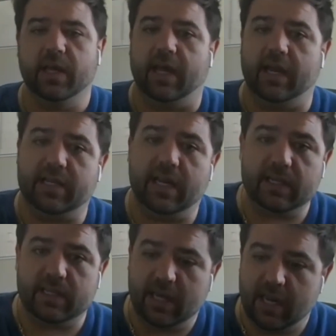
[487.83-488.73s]
And at the end
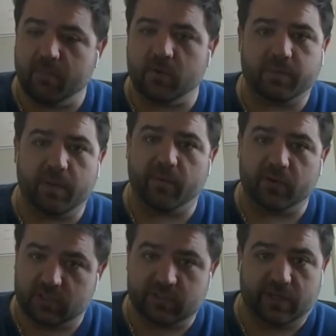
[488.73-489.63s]
of the day, most people are
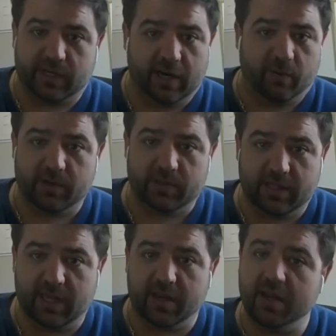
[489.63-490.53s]
just looking at one
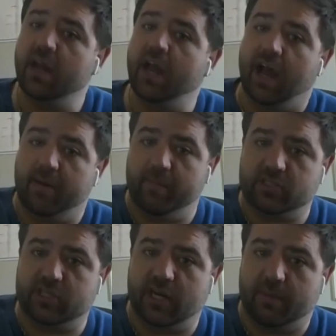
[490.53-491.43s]
thing. How much
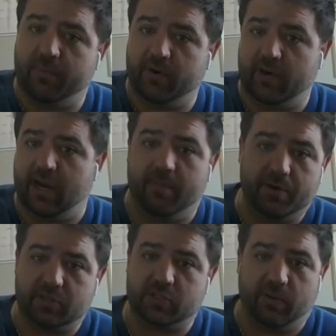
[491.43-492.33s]
did I put in? How
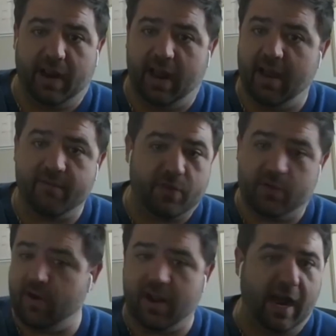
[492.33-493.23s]
much do I have? And they're
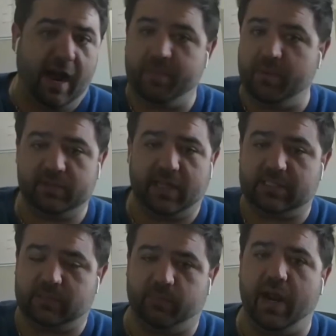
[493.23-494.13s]
not happy with that
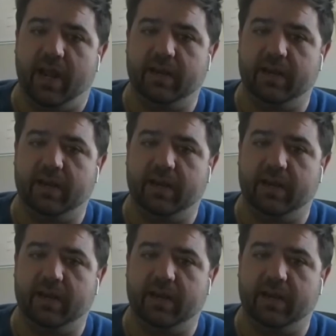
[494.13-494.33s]
spread.